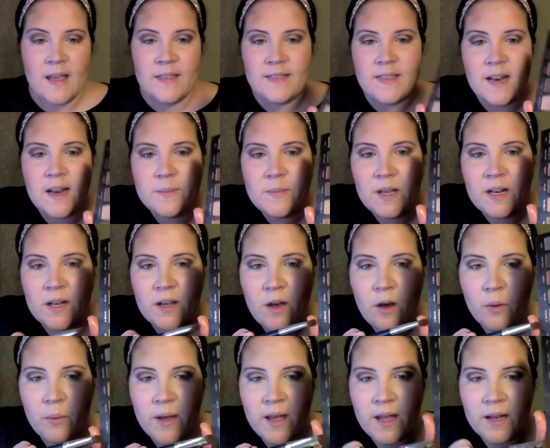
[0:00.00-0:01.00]
Then I'm going to
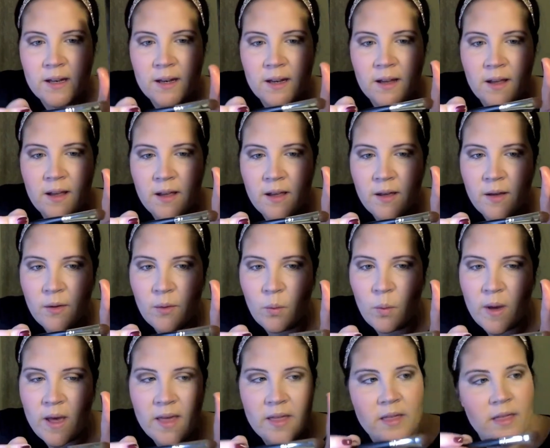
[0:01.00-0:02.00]
go in
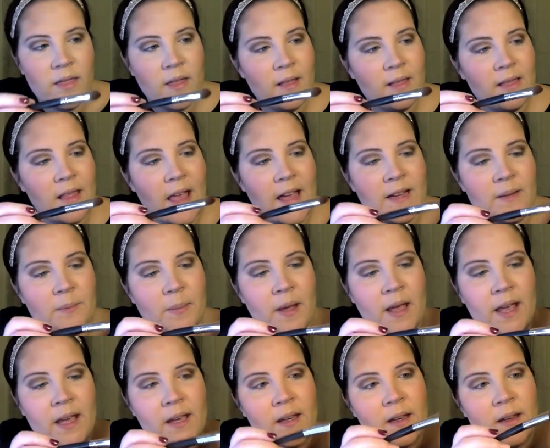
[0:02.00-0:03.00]
with light
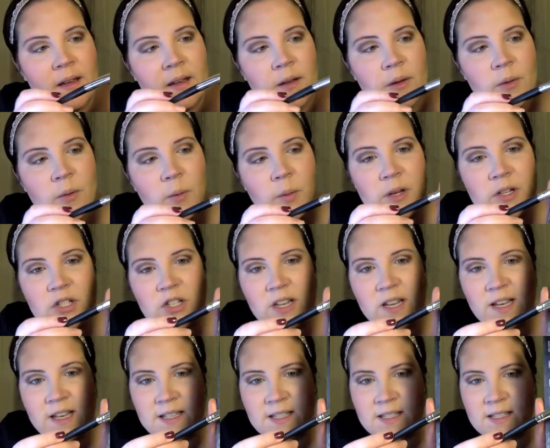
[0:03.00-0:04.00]
pink, which
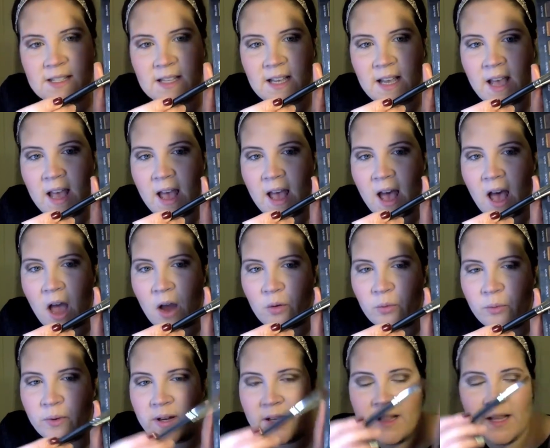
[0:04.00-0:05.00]
is a
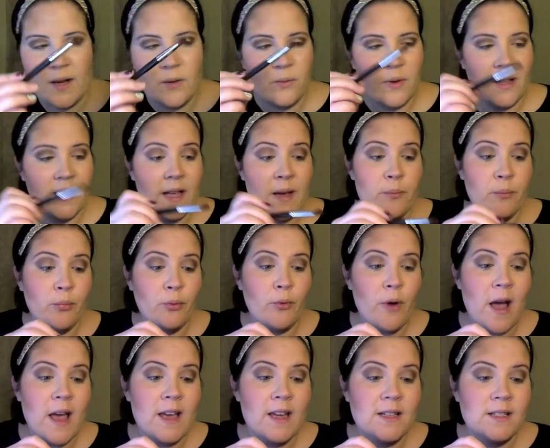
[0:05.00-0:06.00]
really, really
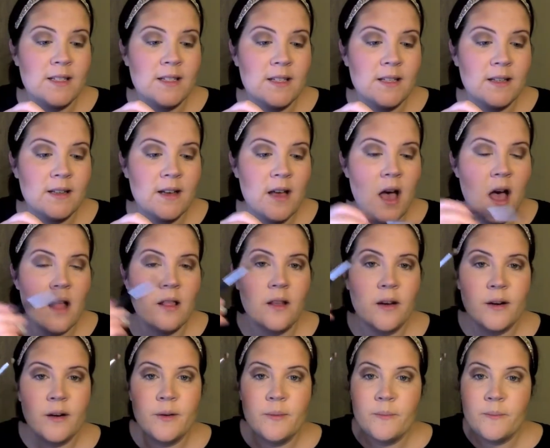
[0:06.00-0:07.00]
bright
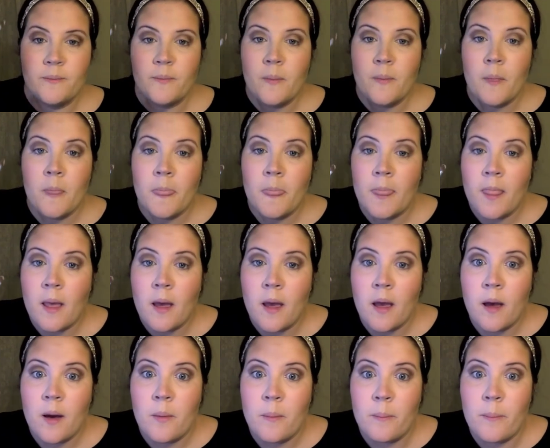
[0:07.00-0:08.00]
color,
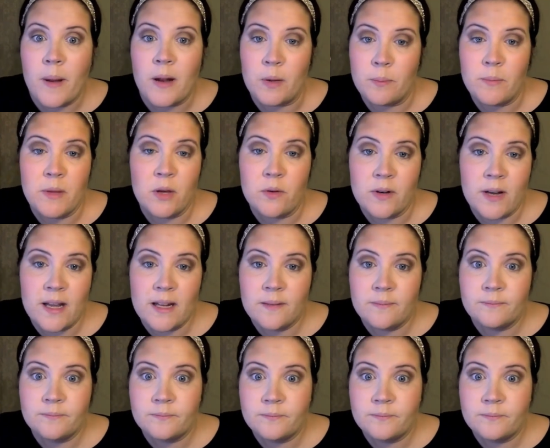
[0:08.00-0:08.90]
but muted.